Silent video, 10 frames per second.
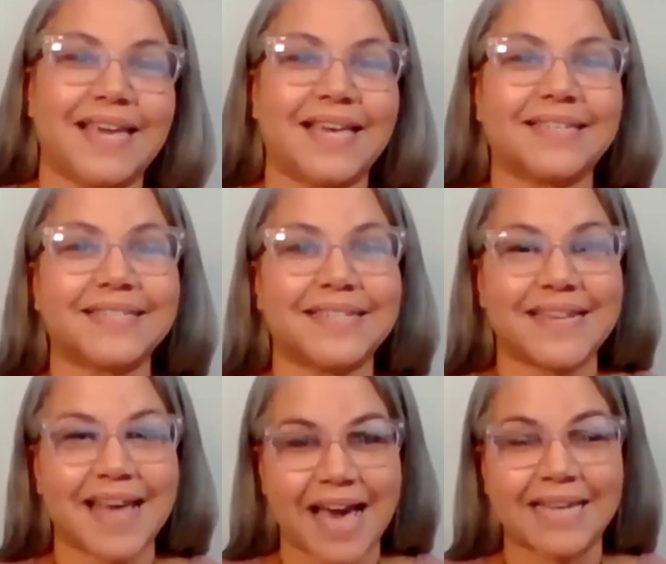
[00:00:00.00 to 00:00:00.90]
is
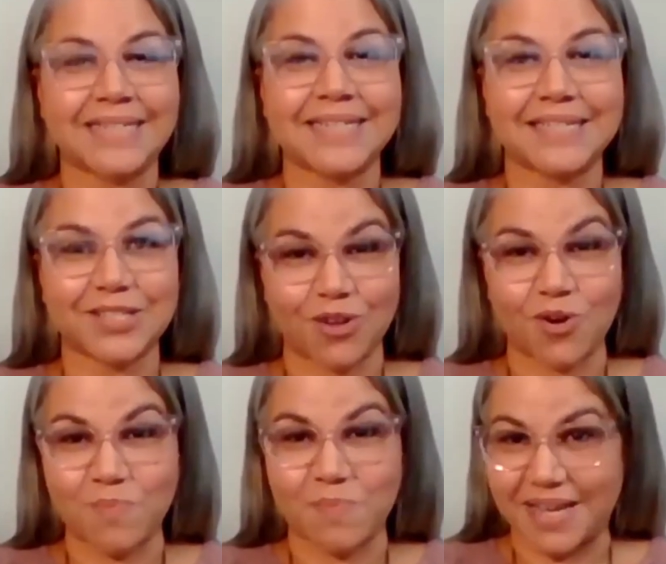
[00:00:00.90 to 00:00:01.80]
not
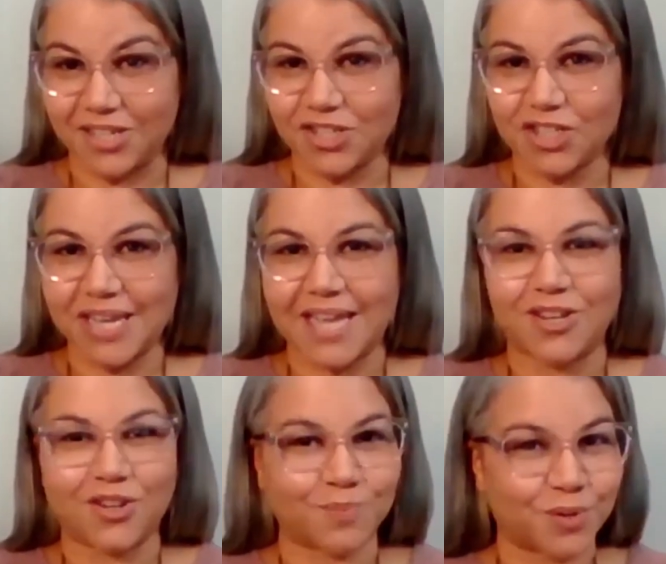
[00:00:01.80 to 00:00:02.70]
so much
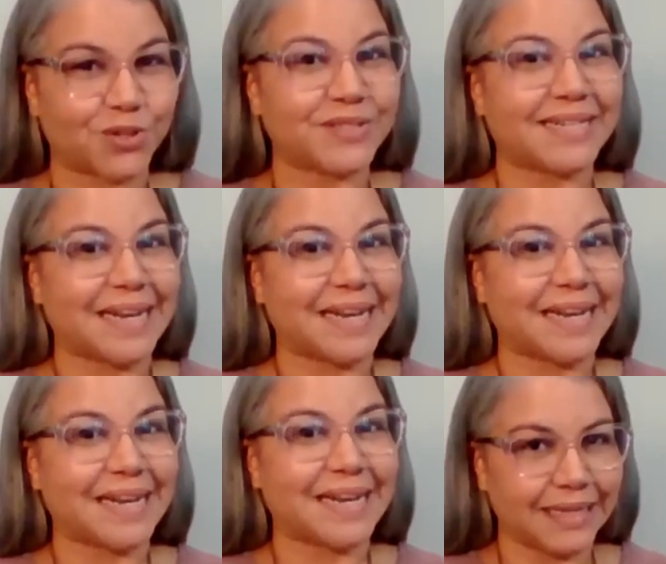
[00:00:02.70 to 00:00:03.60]
in your
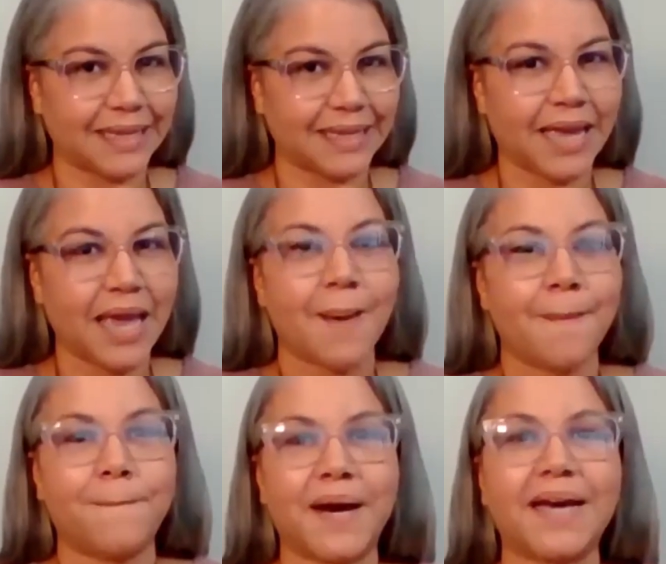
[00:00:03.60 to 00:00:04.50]
personality,
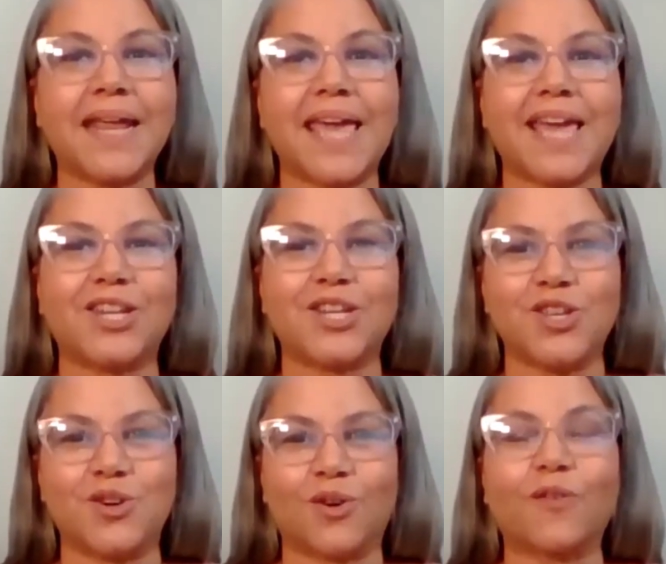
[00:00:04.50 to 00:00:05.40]
but in
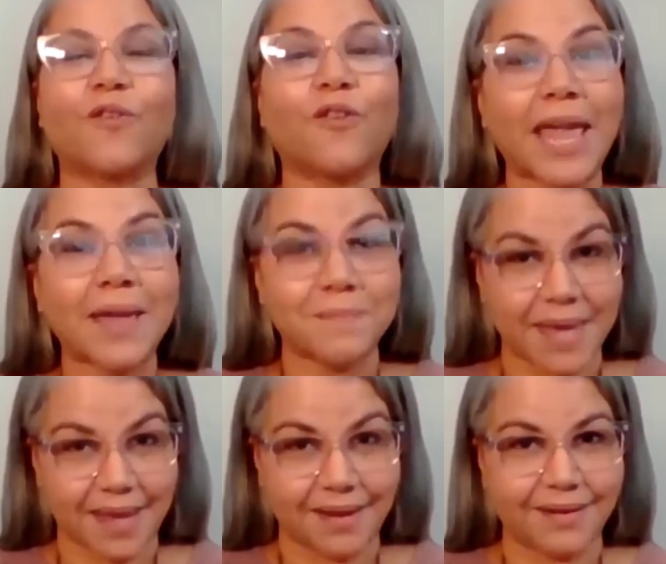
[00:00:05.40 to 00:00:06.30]
your
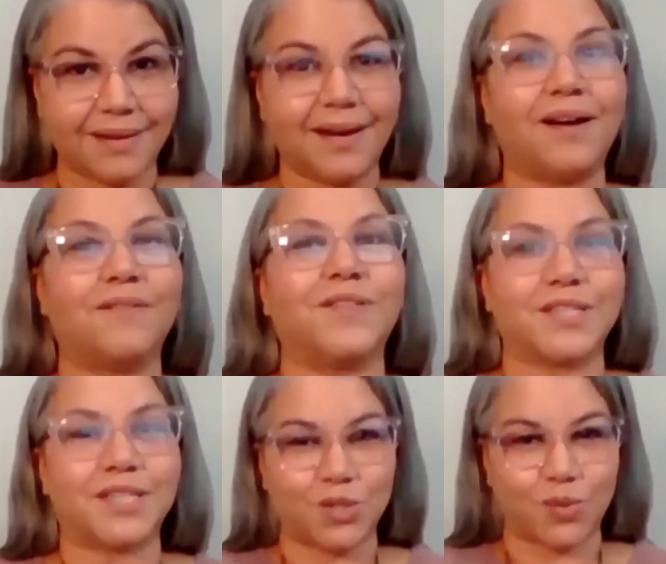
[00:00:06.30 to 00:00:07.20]
framing of the
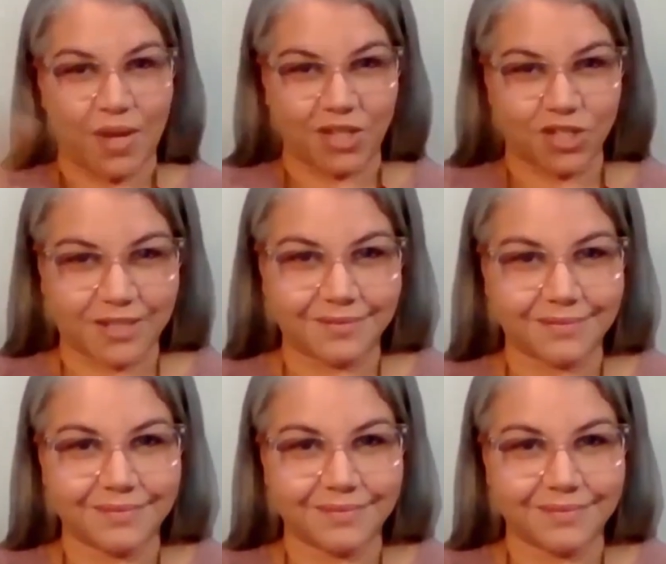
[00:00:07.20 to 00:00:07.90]
situation.